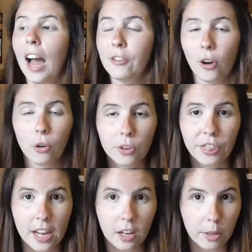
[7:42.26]
I don't
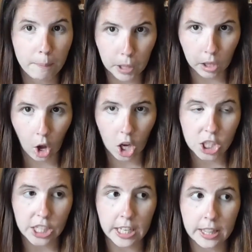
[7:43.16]
think the
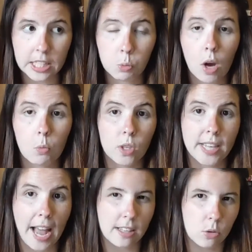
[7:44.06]
plot in this one was
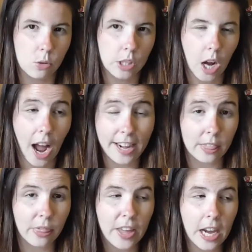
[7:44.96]
as good, I
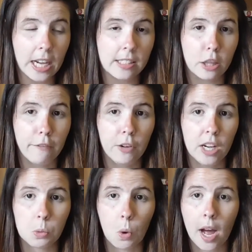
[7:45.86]
didn't think, as in the
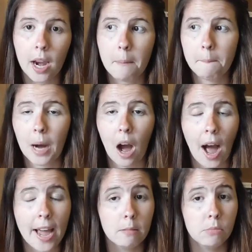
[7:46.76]
first one, but
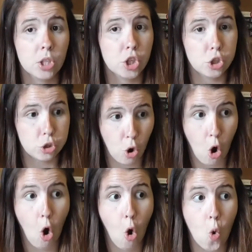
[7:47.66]
I am
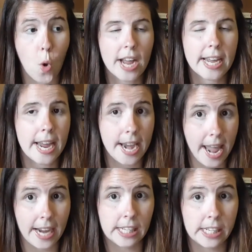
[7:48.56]
so
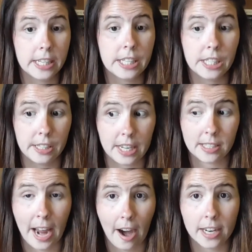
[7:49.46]
connected to
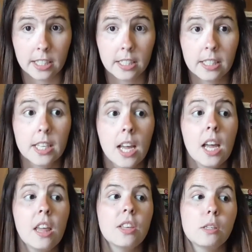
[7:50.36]
these characters.
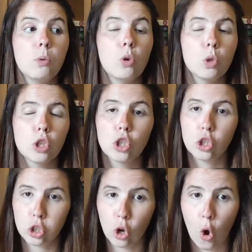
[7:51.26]
This book was
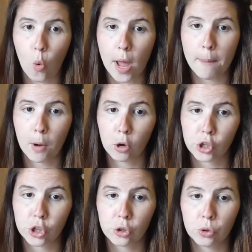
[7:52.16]
so
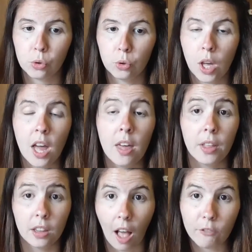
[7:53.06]
emotional.
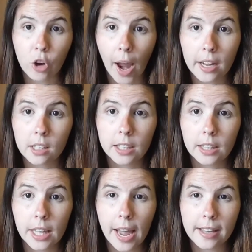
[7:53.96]
The love triangle
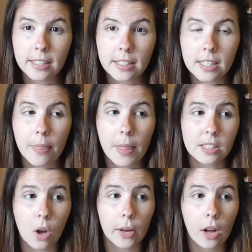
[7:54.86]
in this
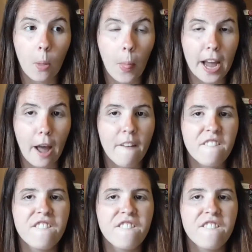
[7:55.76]
that's going on, like,